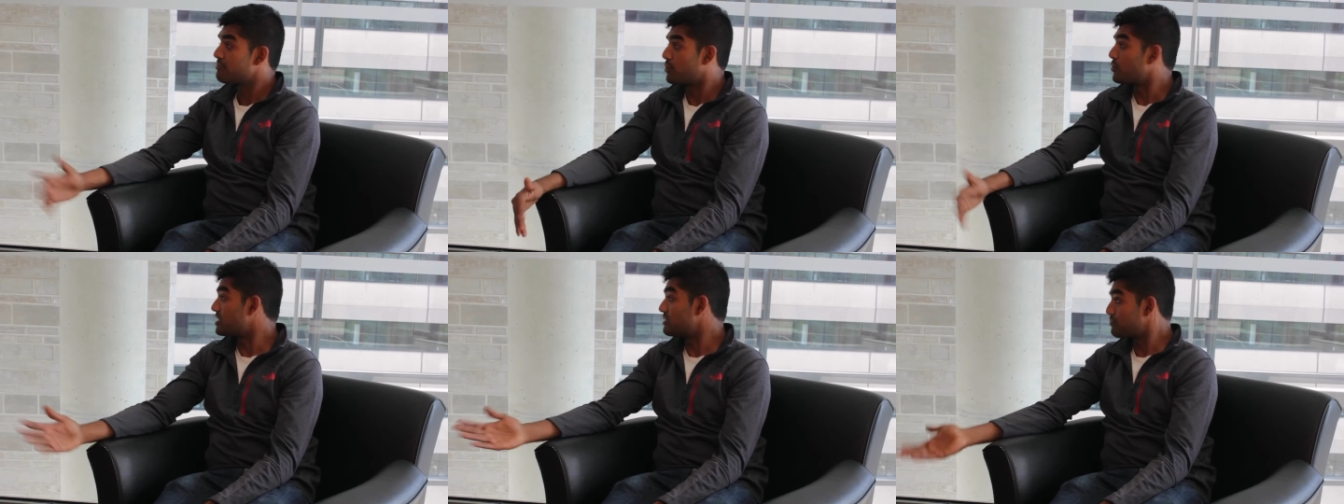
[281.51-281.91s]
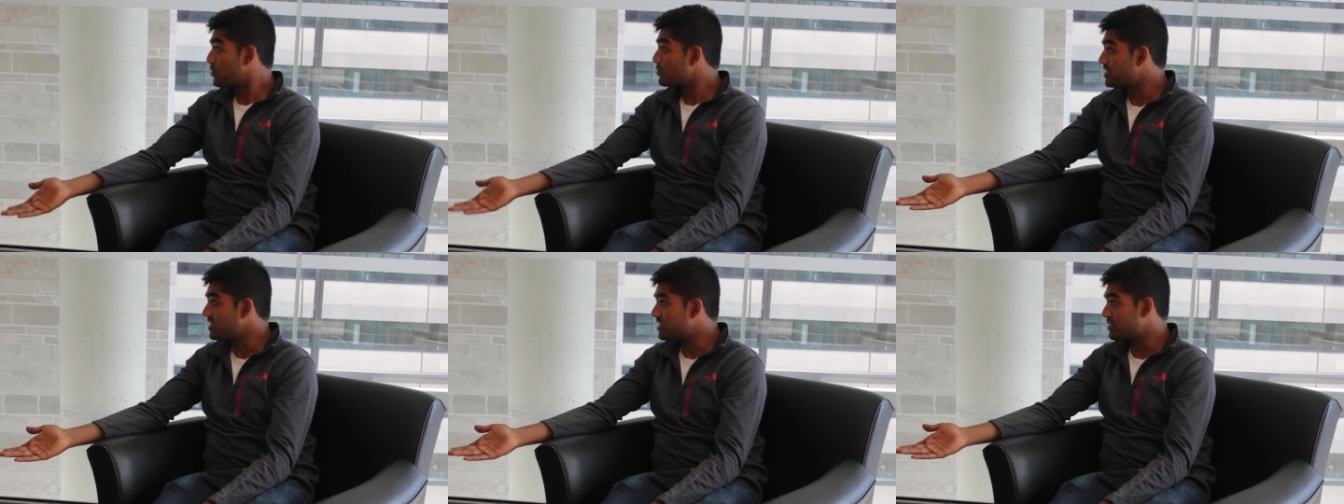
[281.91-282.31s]

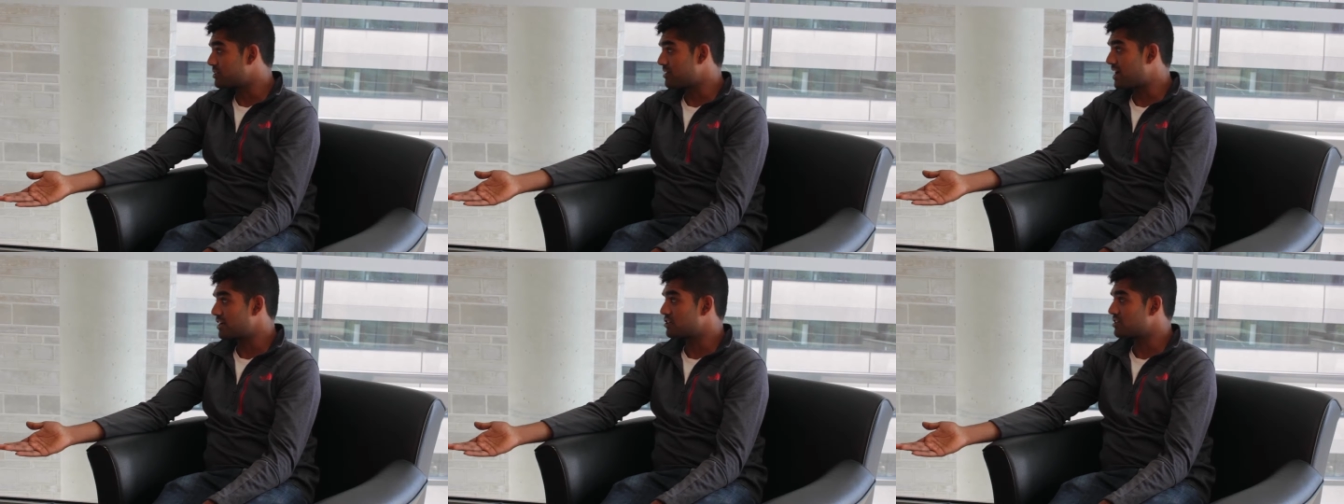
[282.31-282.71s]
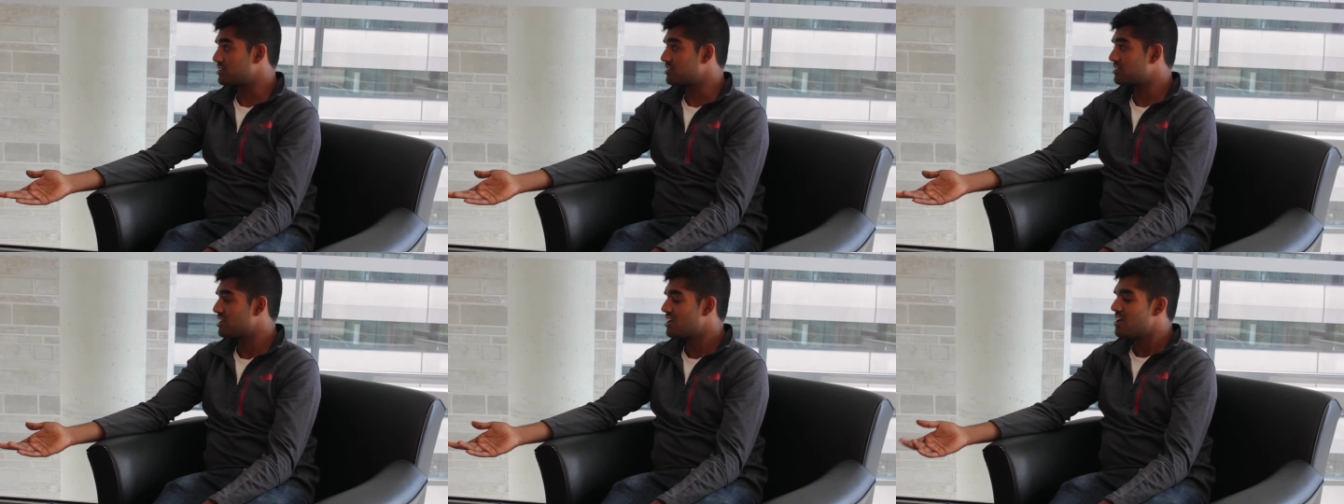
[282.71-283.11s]
protein-protein
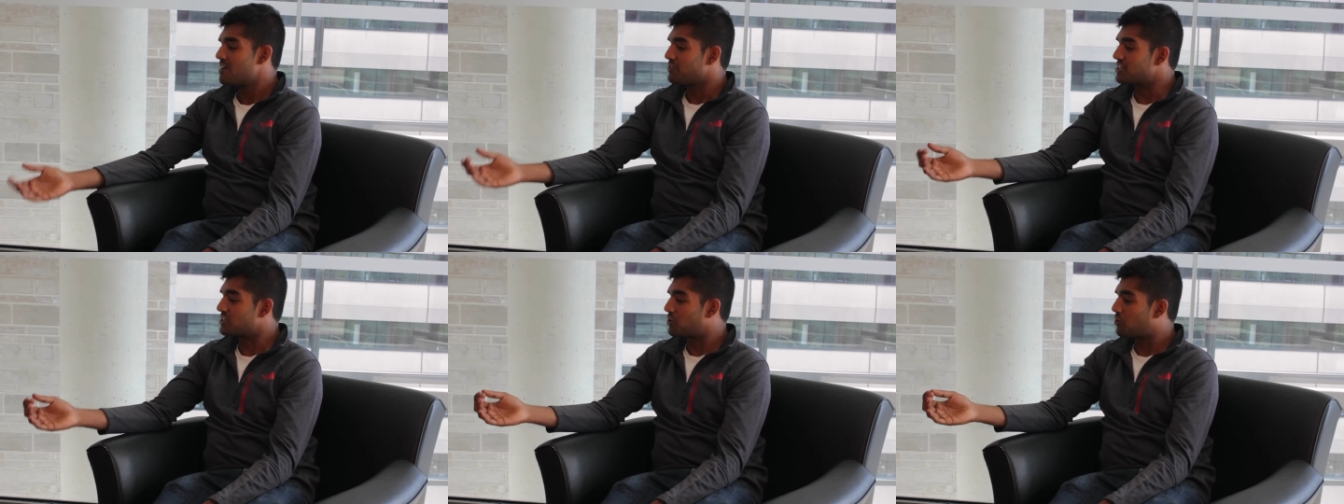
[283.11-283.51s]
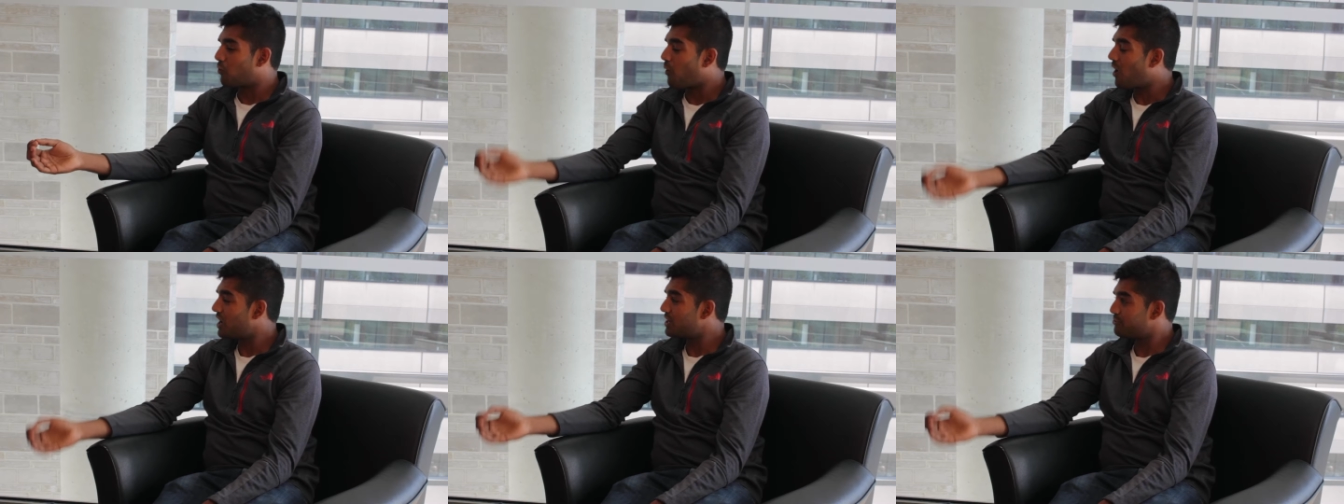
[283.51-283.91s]
interactions, these
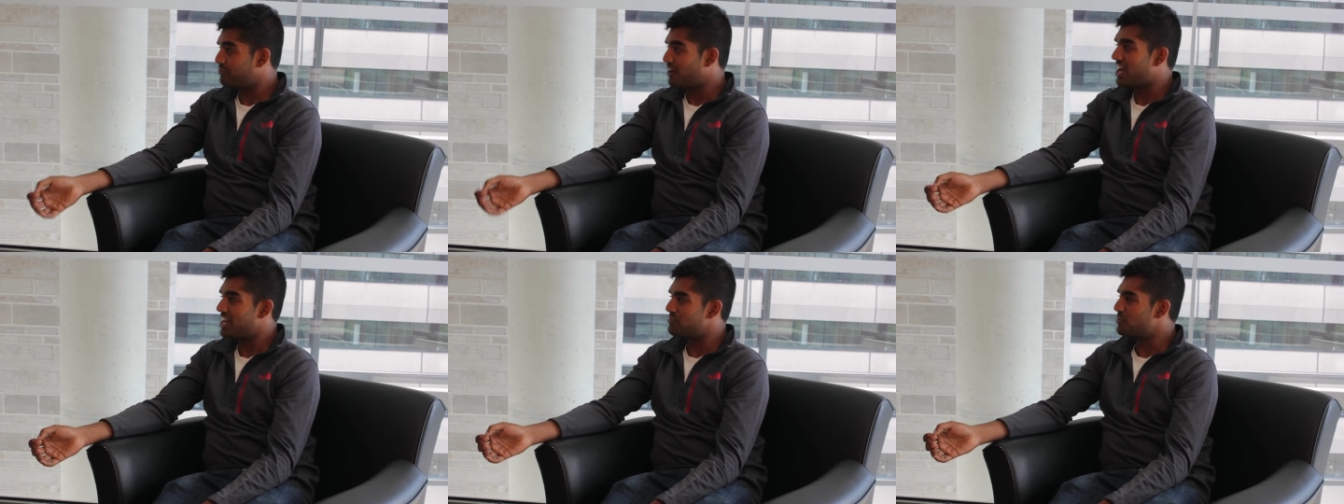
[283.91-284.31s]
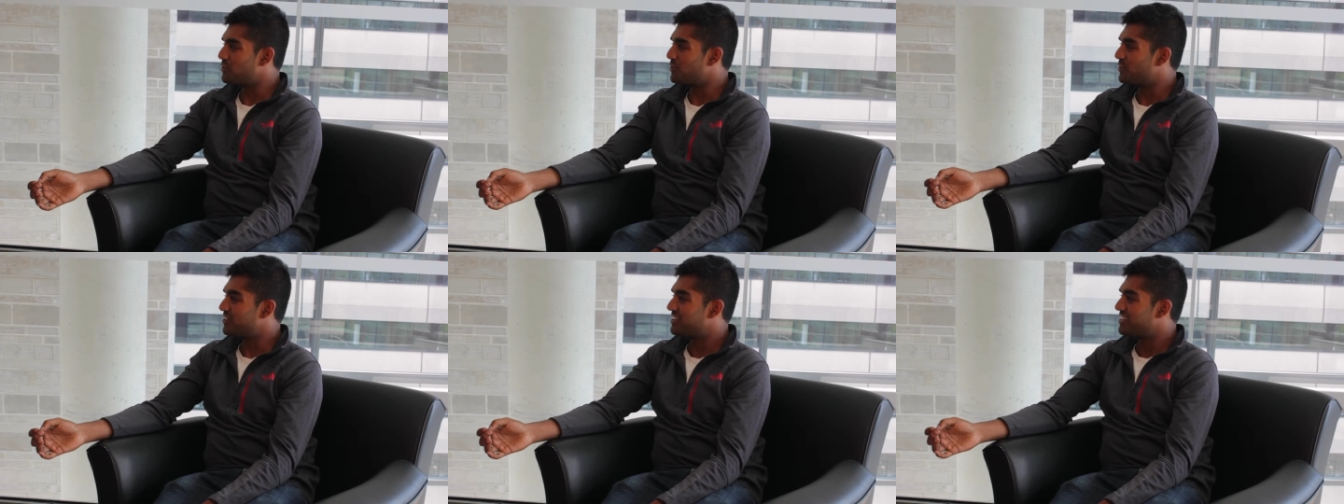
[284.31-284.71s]

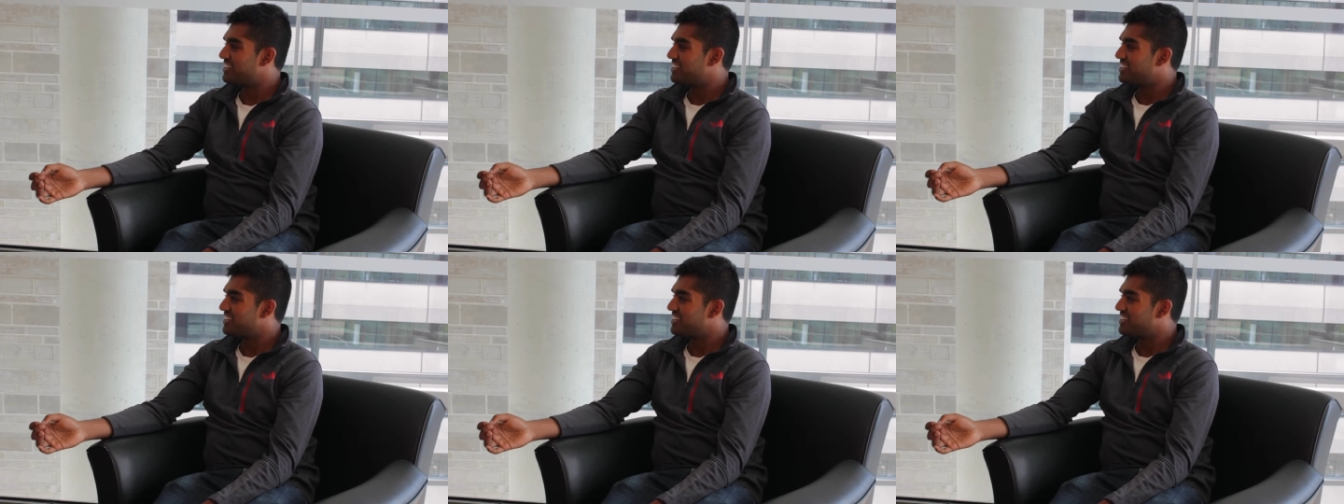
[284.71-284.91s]
quantifiable,